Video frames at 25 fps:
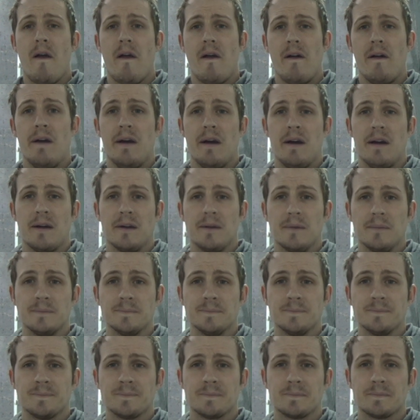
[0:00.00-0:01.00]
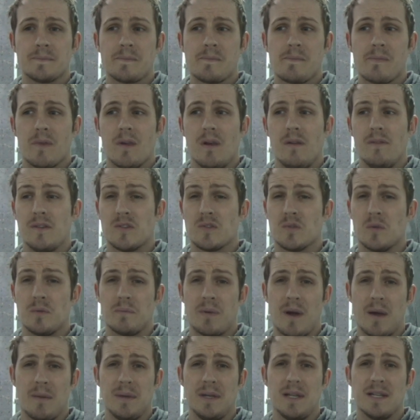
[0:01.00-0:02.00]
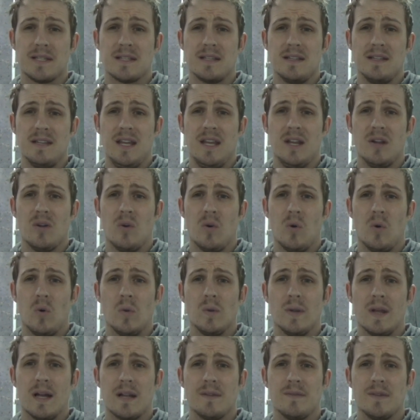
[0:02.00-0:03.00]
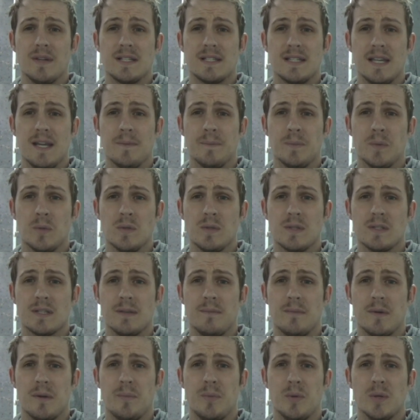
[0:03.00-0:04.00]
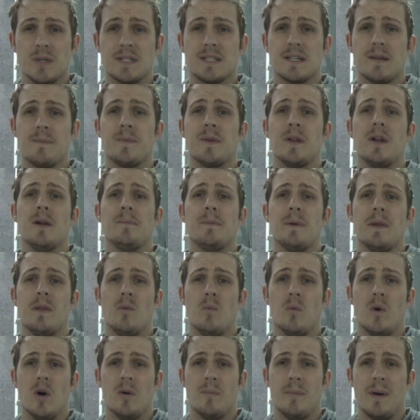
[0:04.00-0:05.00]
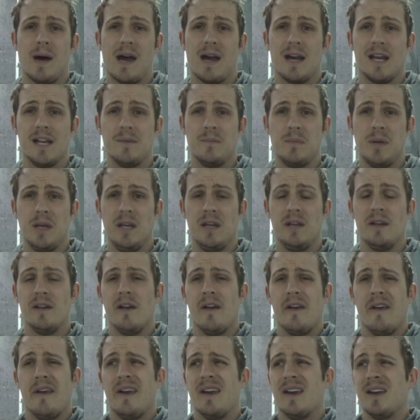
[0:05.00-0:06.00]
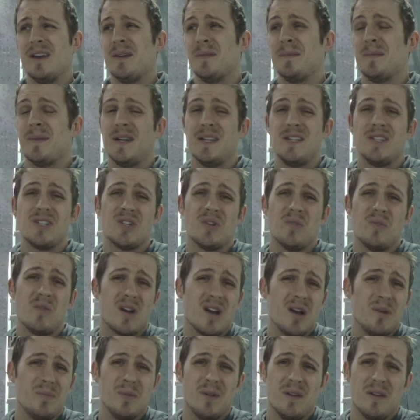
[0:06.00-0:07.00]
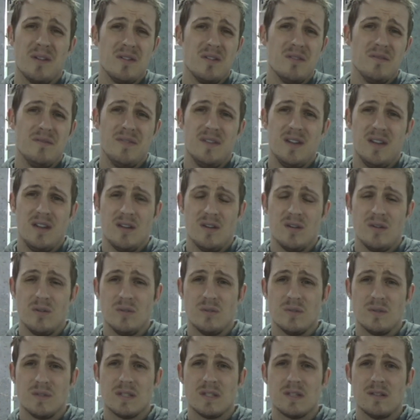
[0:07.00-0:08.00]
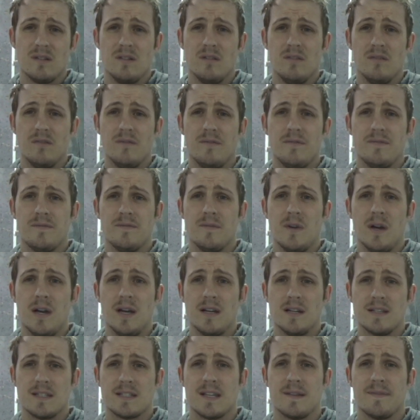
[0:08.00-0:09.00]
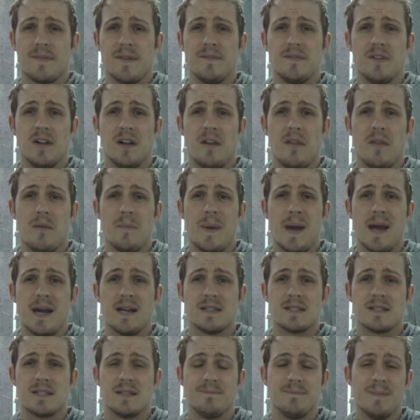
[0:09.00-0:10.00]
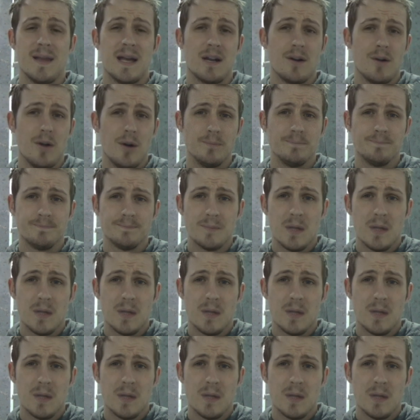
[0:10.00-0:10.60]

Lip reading: This one probably doesn't need a whole lot of examples. I'm going to put something up on the wall behind me. I might show a couple other videos of stuff I've done in the past. I don't know.